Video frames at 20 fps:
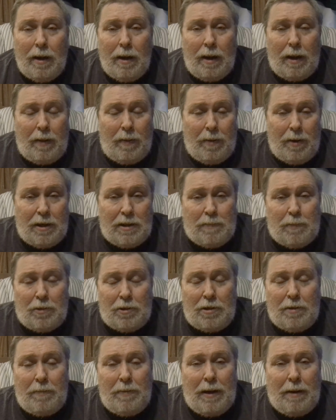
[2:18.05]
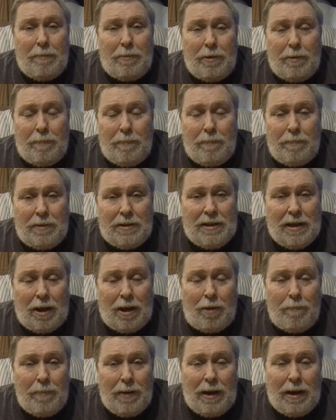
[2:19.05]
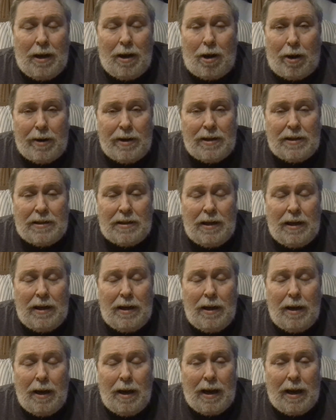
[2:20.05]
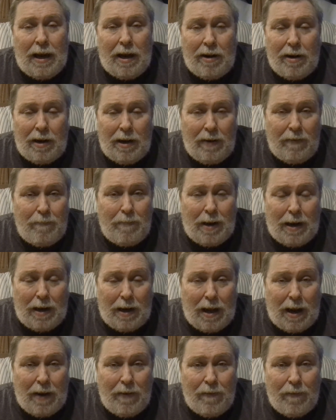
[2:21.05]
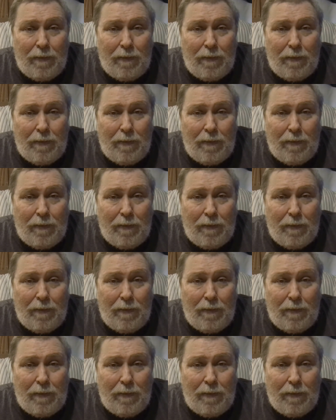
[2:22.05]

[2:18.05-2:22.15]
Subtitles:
And they're supposed to be able to tell me honestly how to live my life.